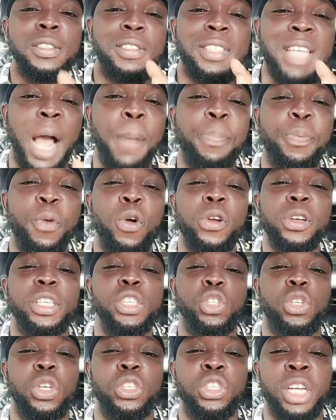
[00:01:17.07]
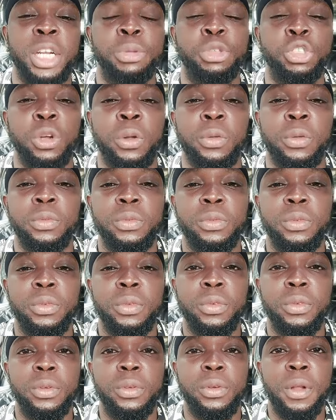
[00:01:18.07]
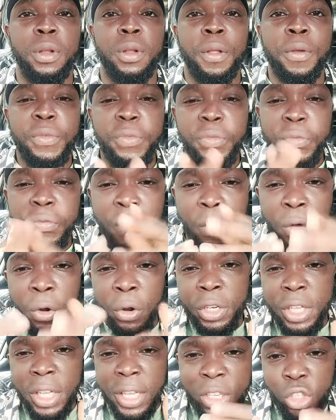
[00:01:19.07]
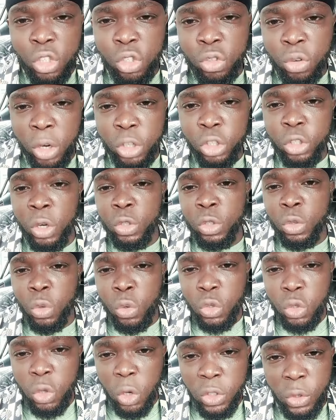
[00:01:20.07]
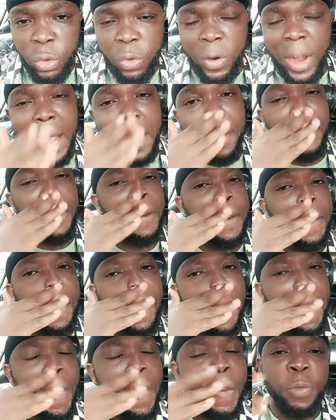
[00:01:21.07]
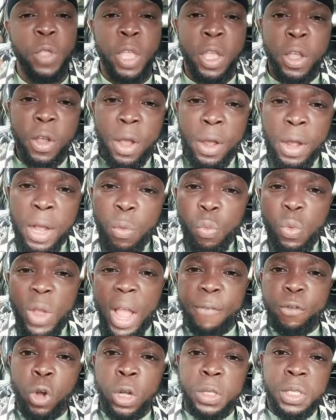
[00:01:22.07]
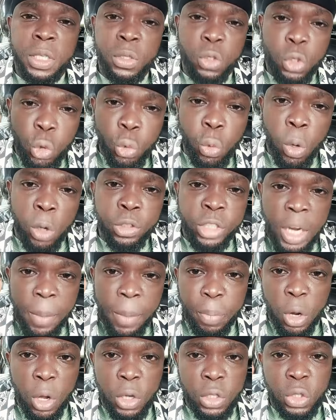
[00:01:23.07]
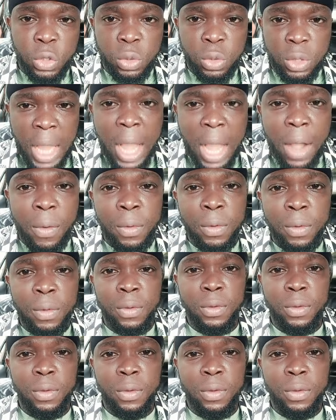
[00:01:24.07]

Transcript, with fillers: Tap on the subscription. Follow the instruction to subscribe we have gotten 200 plus now